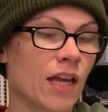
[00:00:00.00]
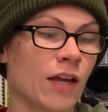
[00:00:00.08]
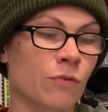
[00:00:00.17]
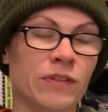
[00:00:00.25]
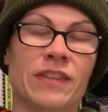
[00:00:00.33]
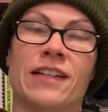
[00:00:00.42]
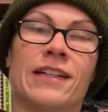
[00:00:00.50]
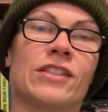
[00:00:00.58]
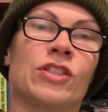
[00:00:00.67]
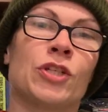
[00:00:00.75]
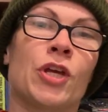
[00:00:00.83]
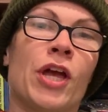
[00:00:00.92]
And one thing I
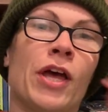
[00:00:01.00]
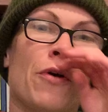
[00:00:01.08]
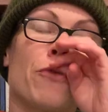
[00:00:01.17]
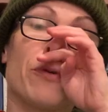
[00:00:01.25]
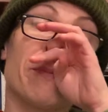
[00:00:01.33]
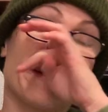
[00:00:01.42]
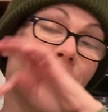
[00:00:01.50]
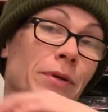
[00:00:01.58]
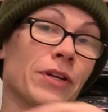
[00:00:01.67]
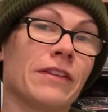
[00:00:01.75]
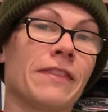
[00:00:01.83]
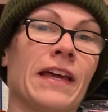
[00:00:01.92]
just
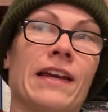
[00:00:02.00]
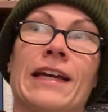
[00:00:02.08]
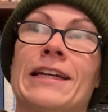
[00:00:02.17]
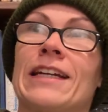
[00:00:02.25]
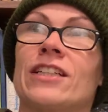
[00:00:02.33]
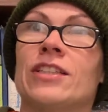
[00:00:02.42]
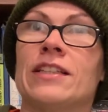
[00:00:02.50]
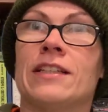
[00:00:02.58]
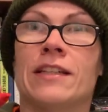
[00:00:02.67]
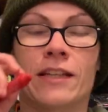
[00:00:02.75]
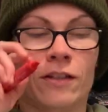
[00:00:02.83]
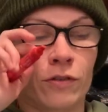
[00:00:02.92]
remembered that I actually
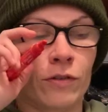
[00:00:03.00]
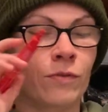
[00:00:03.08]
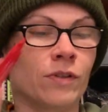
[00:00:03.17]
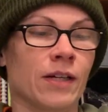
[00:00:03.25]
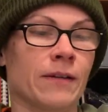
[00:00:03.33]
didn't include